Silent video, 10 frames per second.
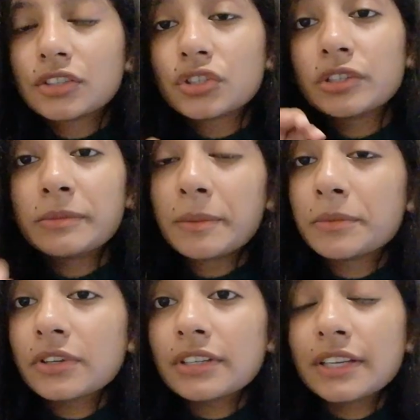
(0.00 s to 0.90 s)
So
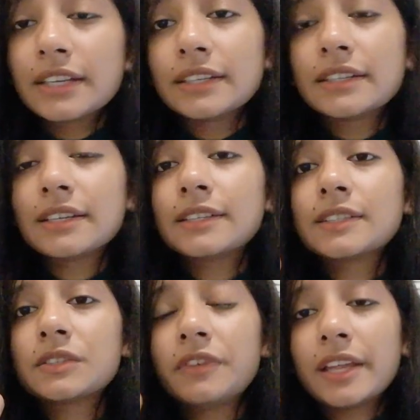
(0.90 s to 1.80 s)
remember, it is
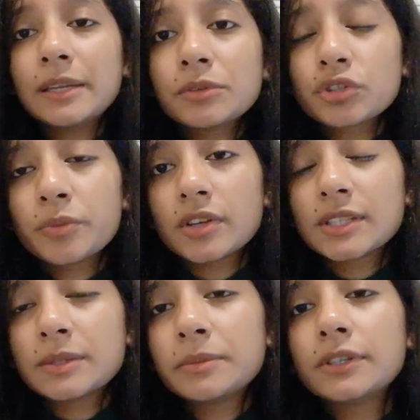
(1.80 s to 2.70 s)
very much
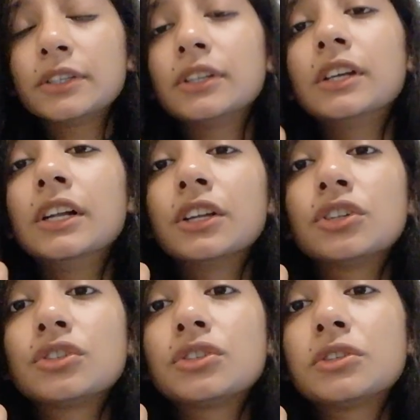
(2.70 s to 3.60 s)
possible
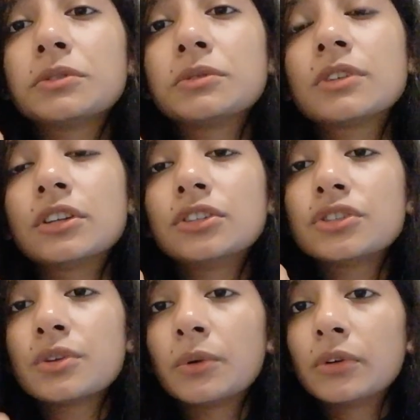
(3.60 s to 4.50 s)
to
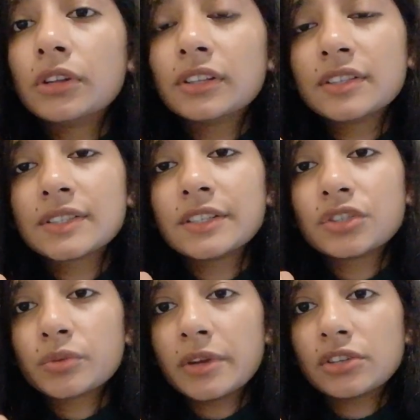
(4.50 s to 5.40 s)
control the
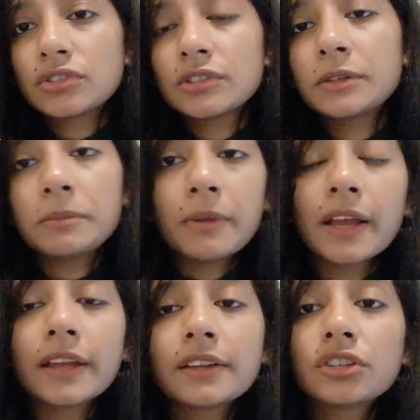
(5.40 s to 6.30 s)
situation
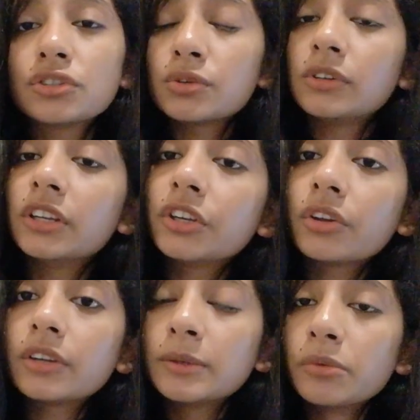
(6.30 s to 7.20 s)
by controlling your
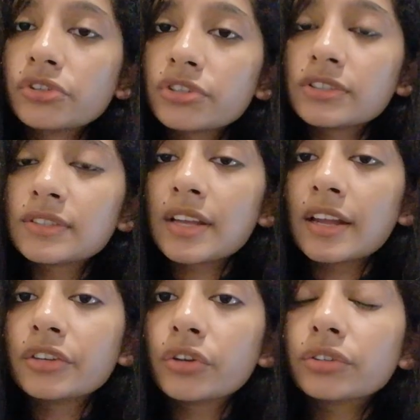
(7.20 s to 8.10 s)
emotions and
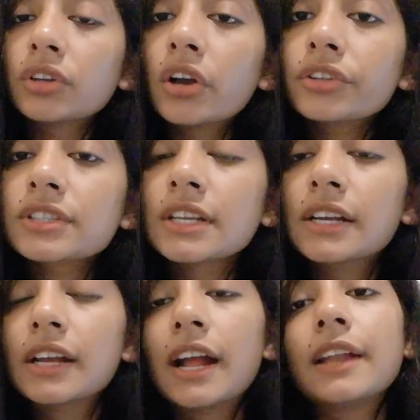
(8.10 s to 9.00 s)
your thoughts.
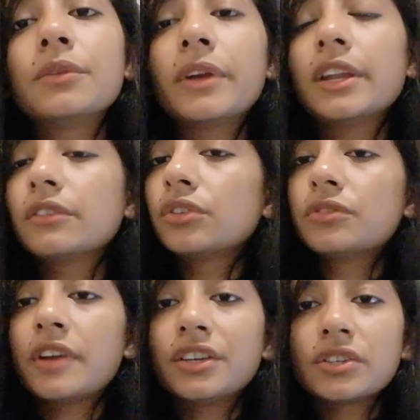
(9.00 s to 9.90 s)
And whenever you
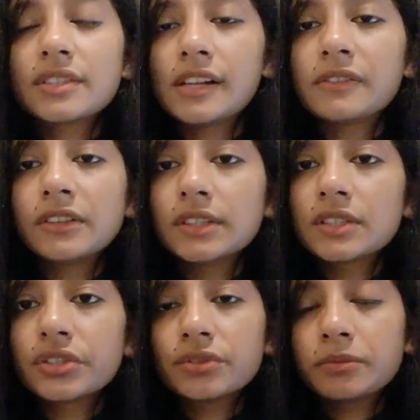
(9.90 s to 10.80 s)
find yourself in
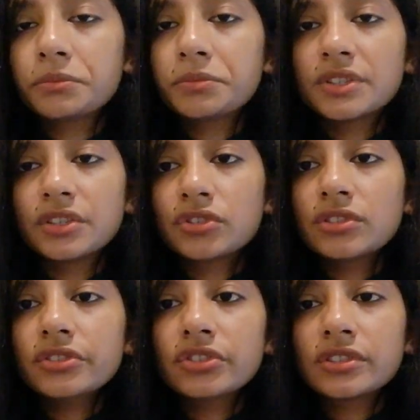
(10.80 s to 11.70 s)
this
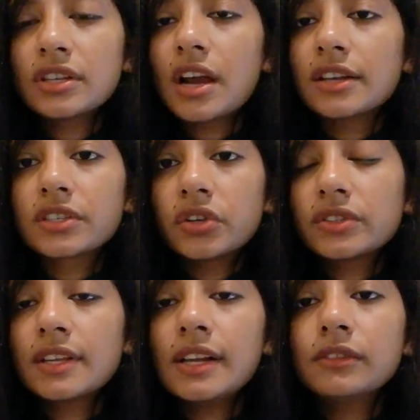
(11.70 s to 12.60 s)
position, just ask
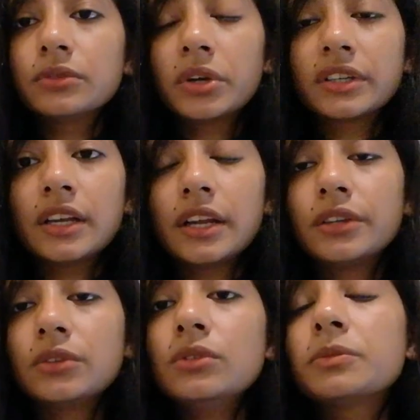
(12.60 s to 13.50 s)
yourself, what can I
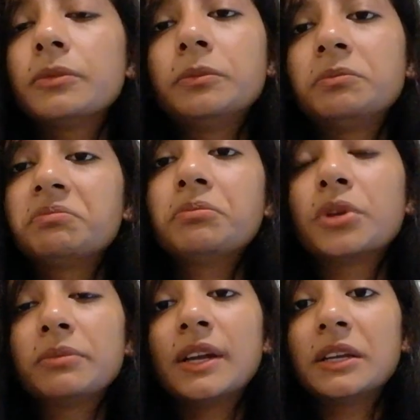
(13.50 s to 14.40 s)
do to
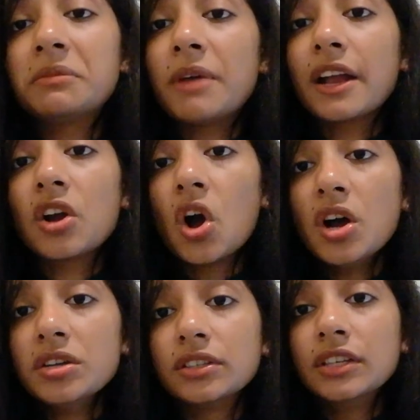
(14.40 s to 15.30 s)
put my lid back
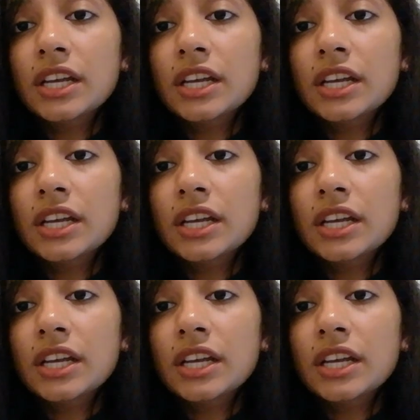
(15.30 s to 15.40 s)
on?